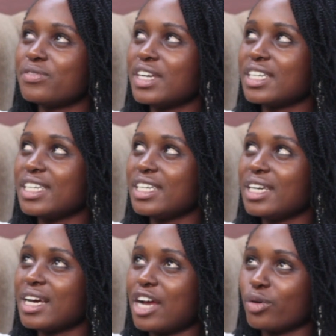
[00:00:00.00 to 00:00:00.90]

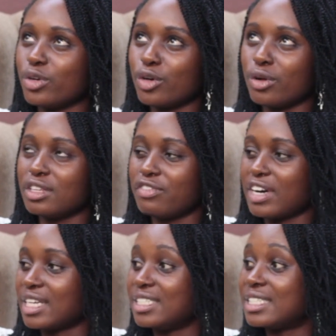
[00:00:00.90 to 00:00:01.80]
very ironical the
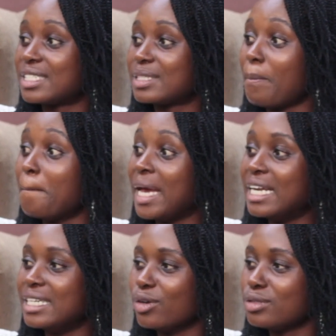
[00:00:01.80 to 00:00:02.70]
fact that it's
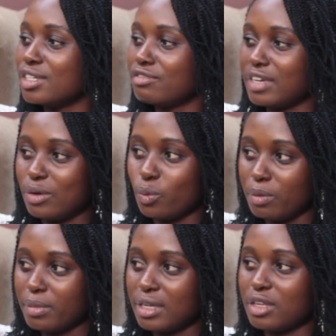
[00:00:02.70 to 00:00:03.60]
men, not even
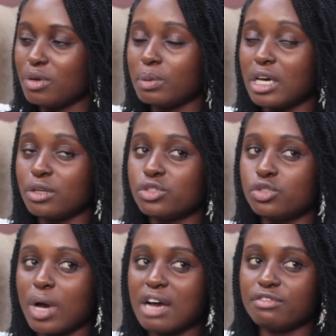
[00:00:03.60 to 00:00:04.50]
women. The way we are used
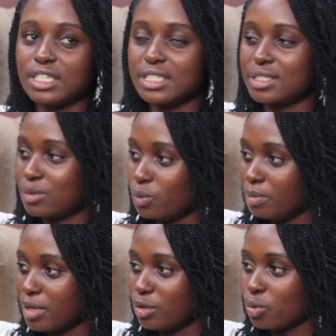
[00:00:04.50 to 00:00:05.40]
to having it's
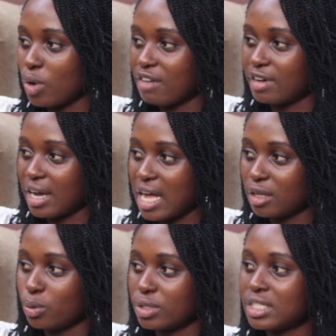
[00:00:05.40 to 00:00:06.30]
women who have a
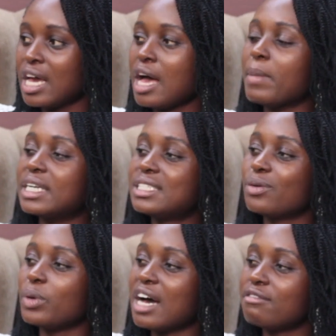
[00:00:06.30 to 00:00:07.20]
girl code, but
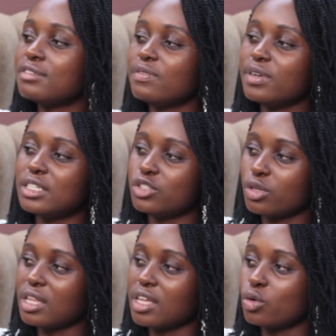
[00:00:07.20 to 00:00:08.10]
we have David and
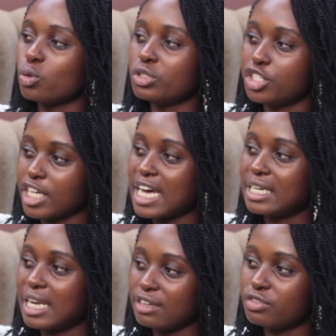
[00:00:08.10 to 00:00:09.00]
Jonathan who
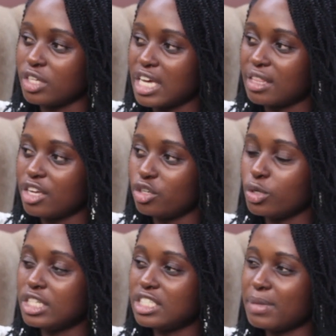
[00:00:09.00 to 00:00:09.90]
shared life together.
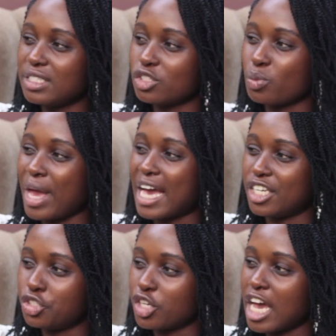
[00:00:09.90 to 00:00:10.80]
Intimacy is where I
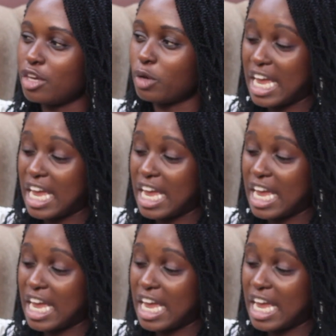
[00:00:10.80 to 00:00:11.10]
share